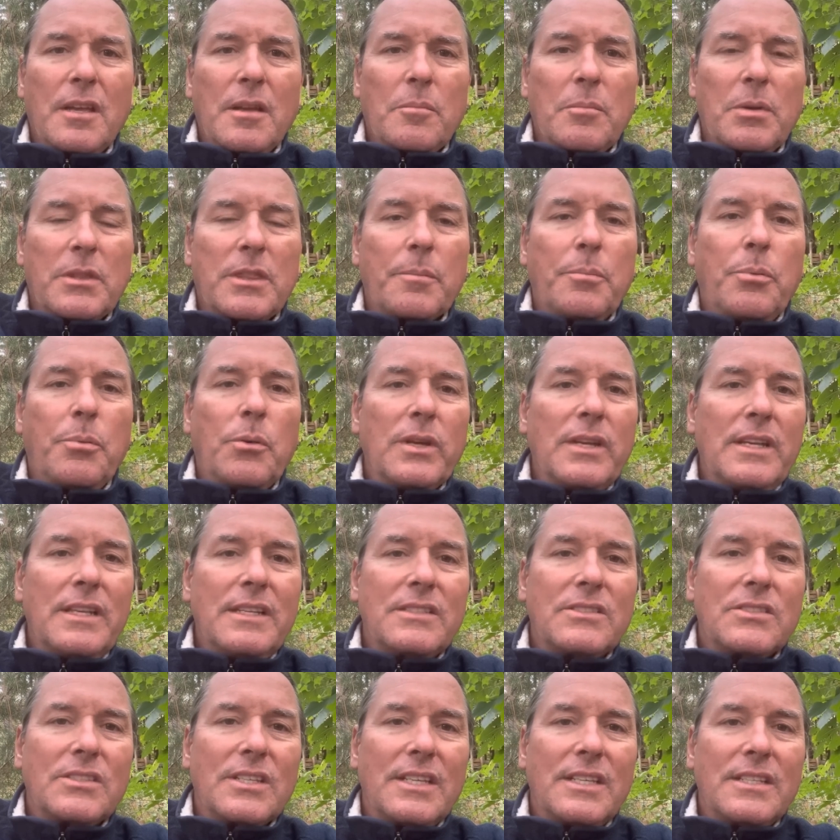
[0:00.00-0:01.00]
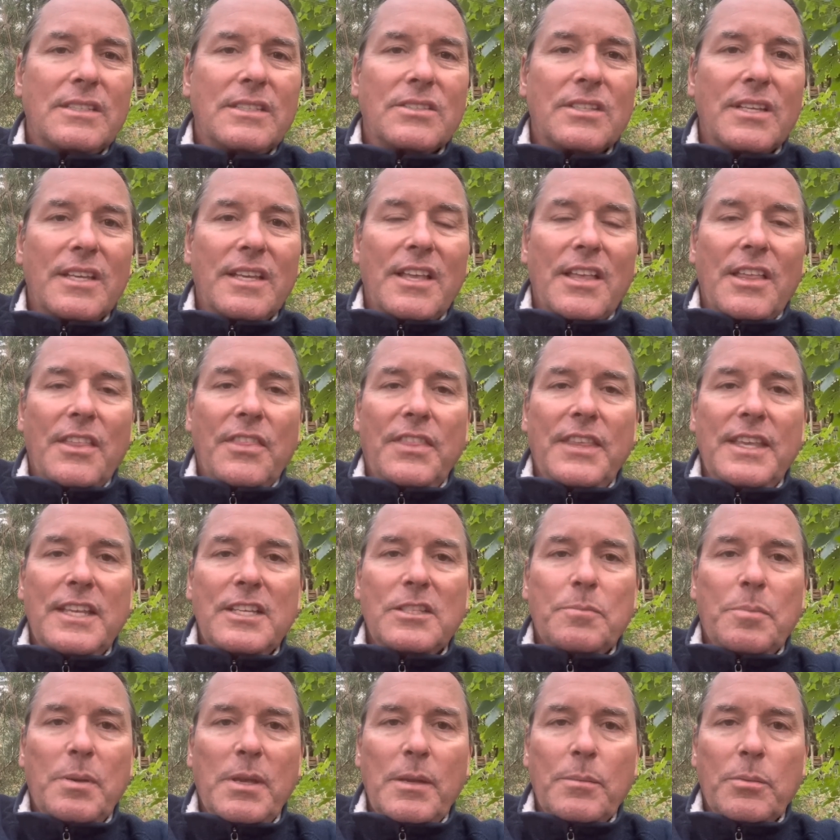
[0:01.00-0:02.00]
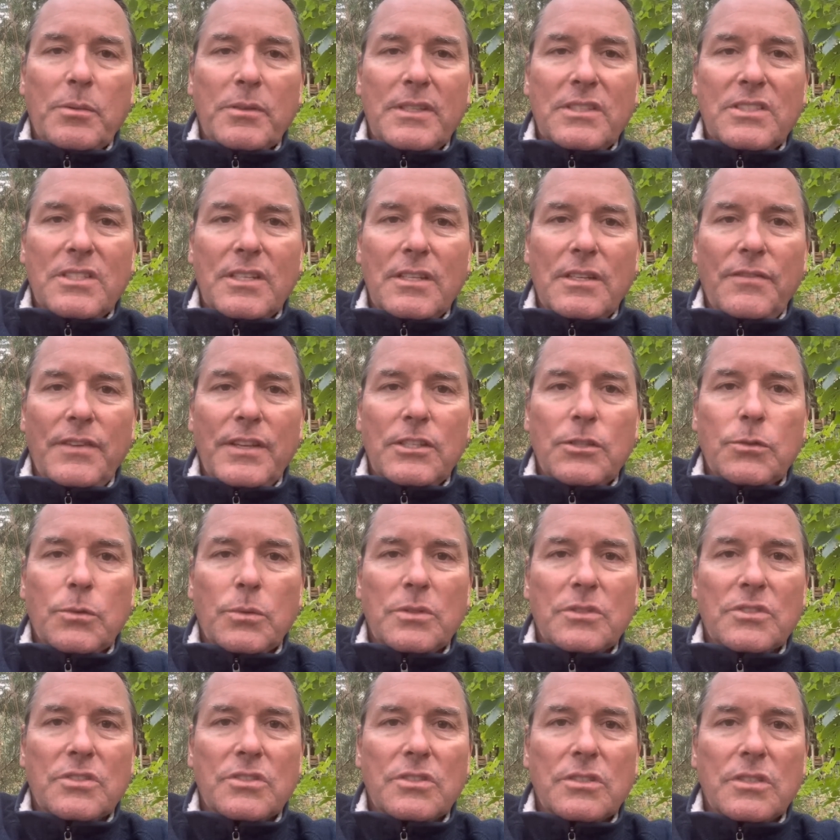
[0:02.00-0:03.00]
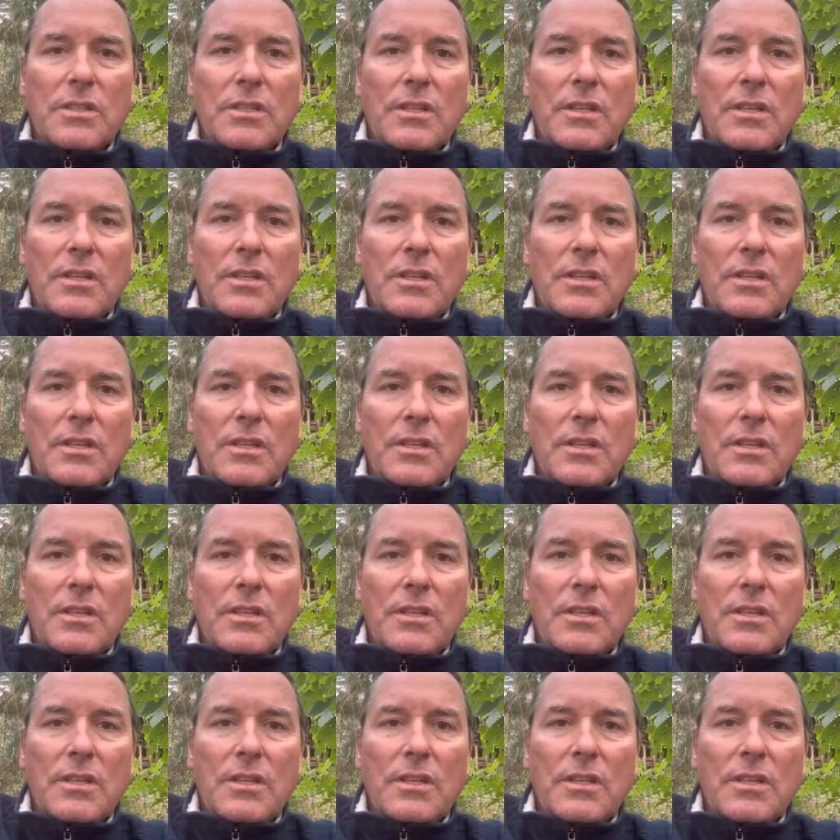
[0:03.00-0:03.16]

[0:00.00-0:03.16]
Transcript: But the point is, is these people, these individuals,